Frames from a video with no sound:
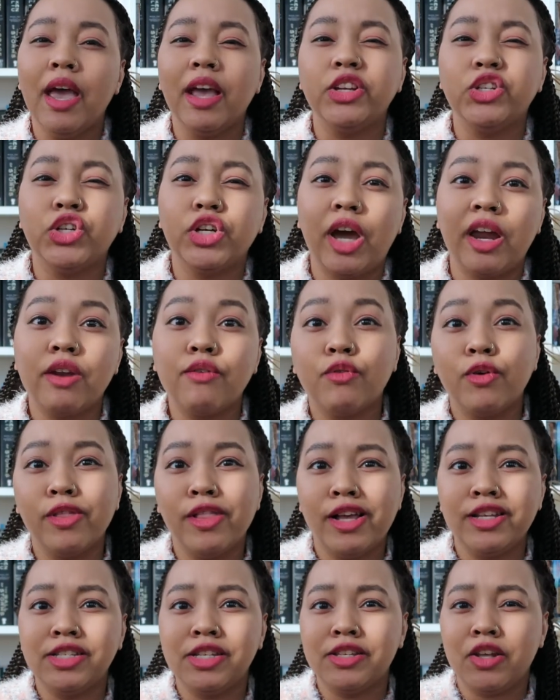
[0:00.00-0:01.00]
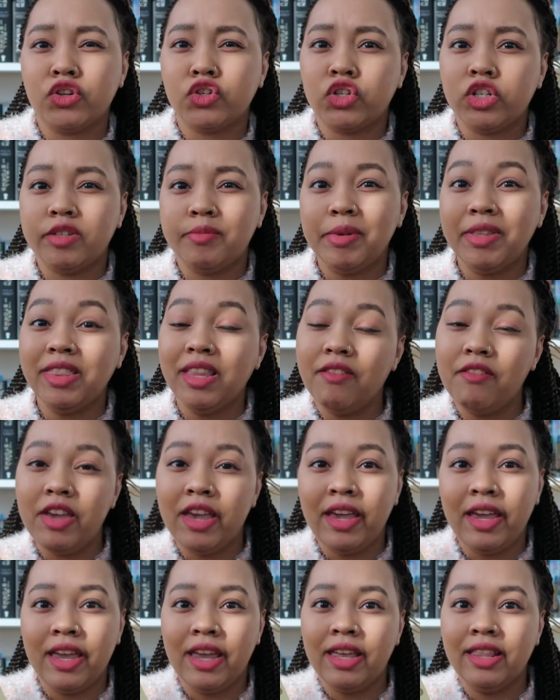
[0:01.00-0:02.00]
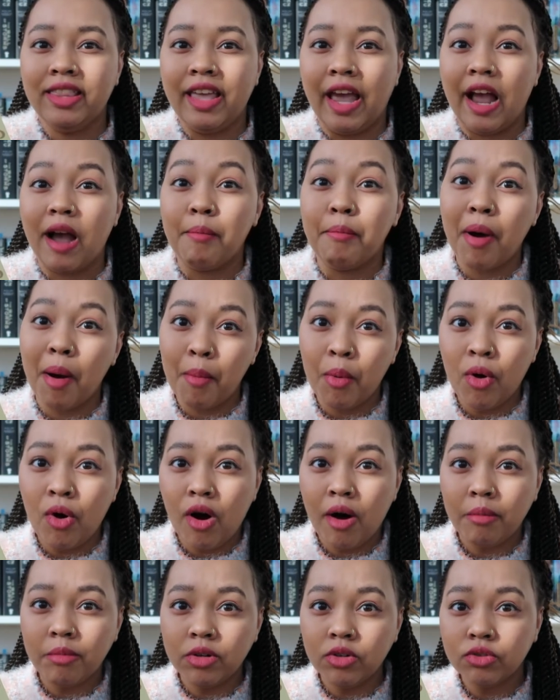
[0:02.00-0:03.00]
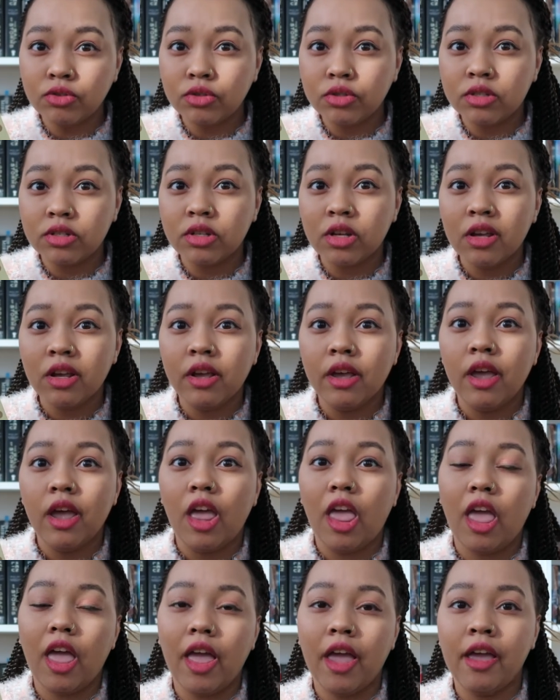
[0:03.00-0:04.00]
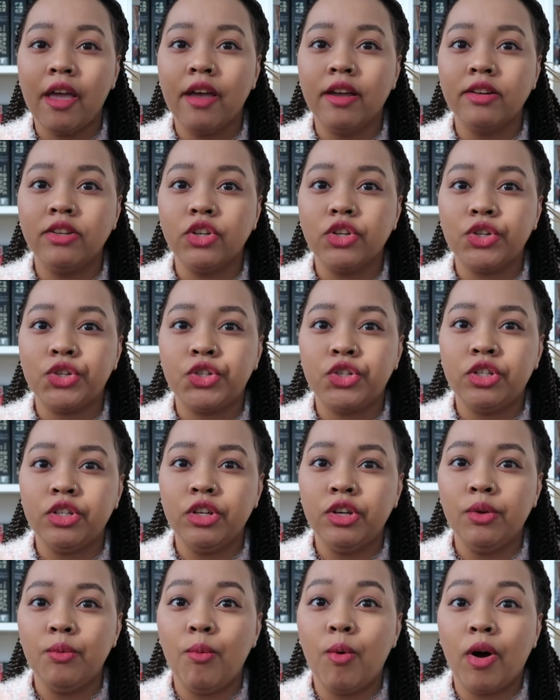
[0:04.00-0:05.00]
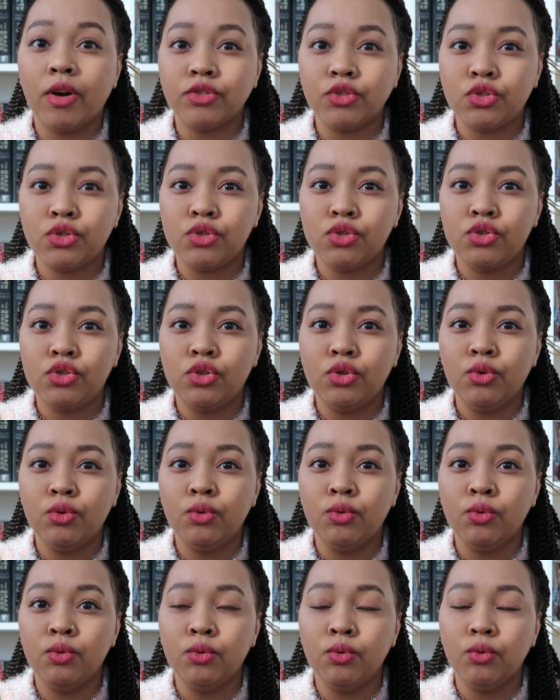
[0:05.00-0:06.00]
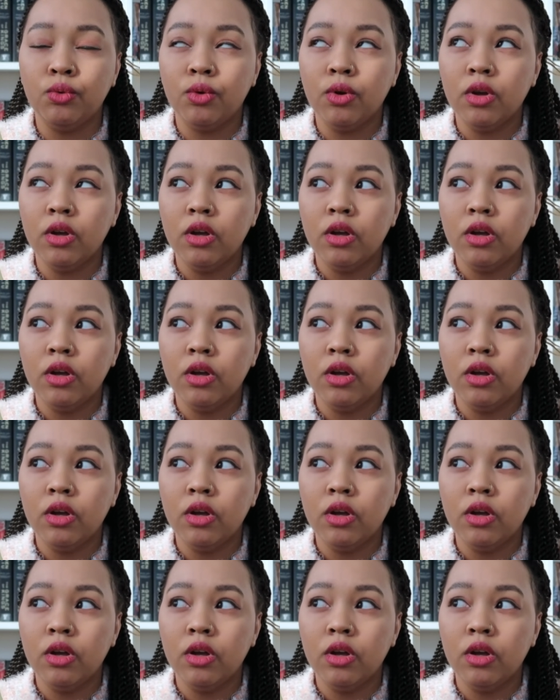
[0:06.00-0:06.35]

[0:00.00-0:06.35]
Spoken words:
and she kind of realizes that she's been living in like a bubble almost, and she wants to